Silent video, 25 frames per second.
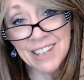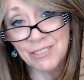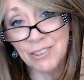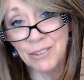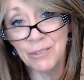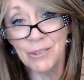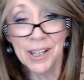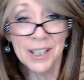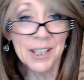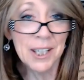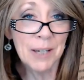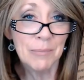
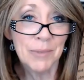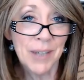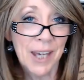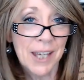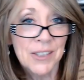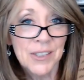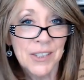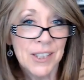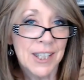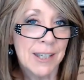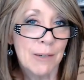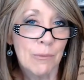everyone, I'm
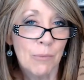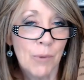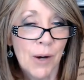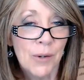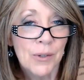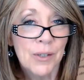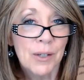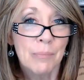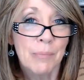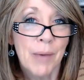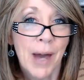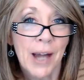Nancy and
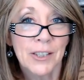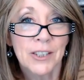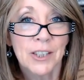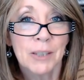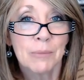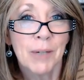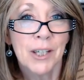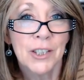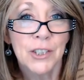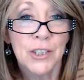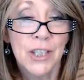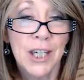welcome back
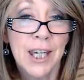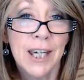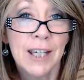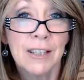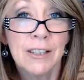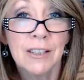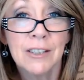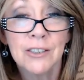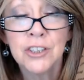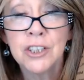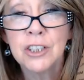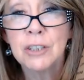to my
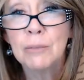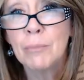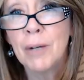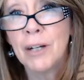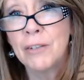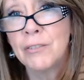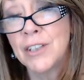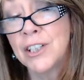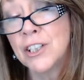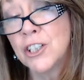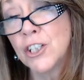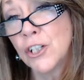channel. To
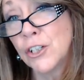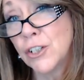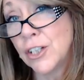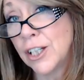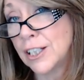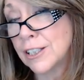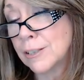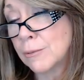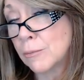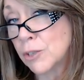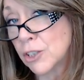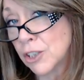my
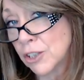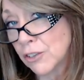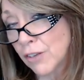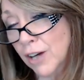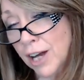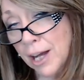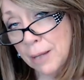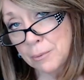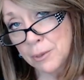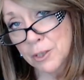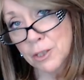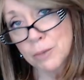returning
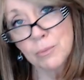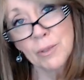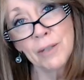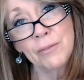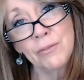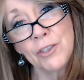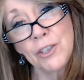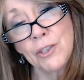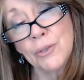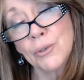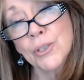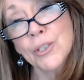subscribers, my
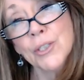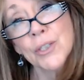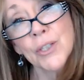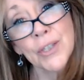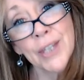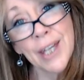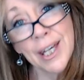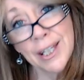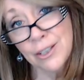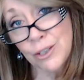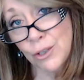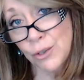viewers,
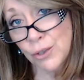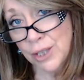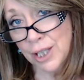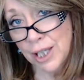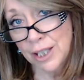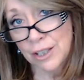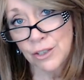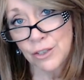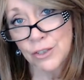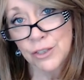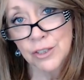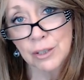thank you,
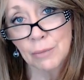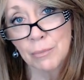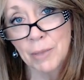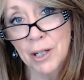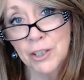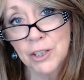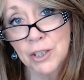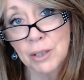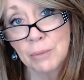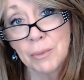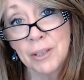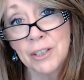thank you so
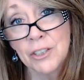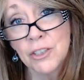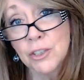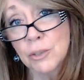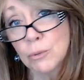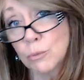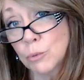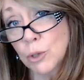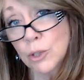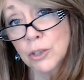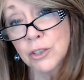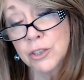much. It means
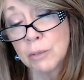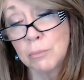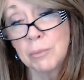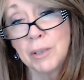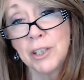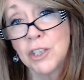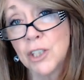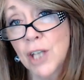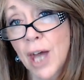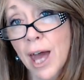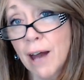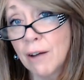the world to
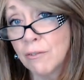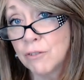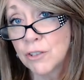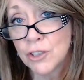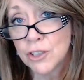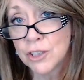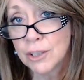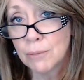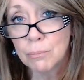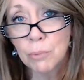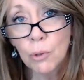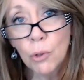me to have your
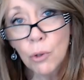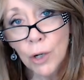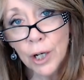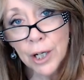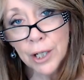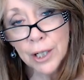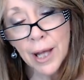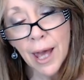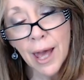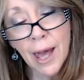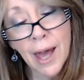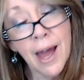
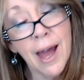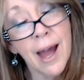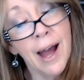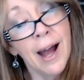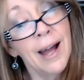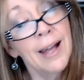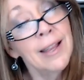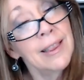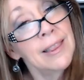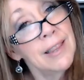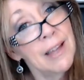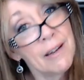support.
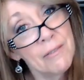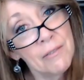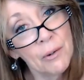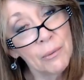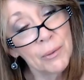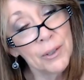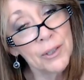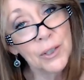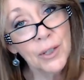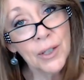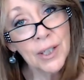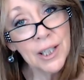I love it
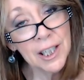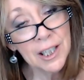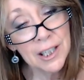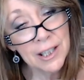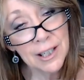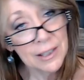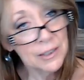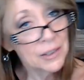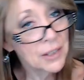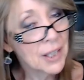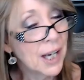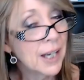when you click
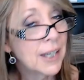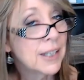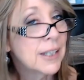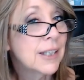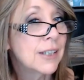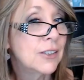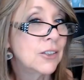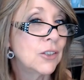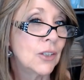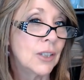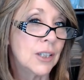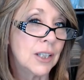on like
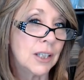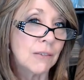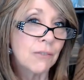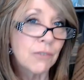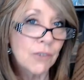and you leave